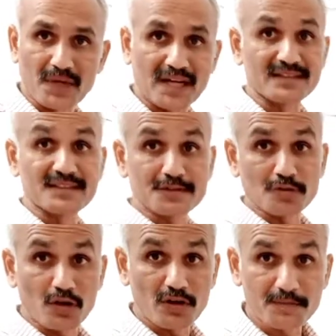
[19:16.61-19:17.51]
And this is
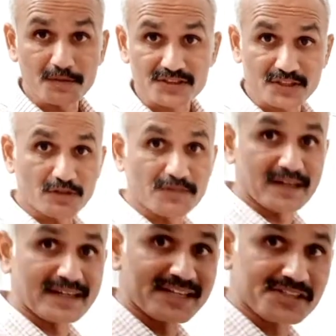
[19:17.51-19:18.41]
all for the sake of
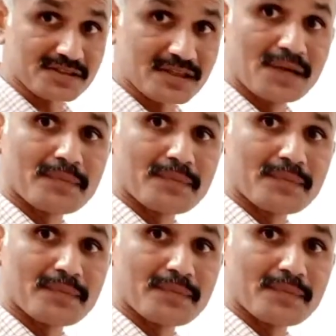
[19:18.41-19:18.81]
her nation.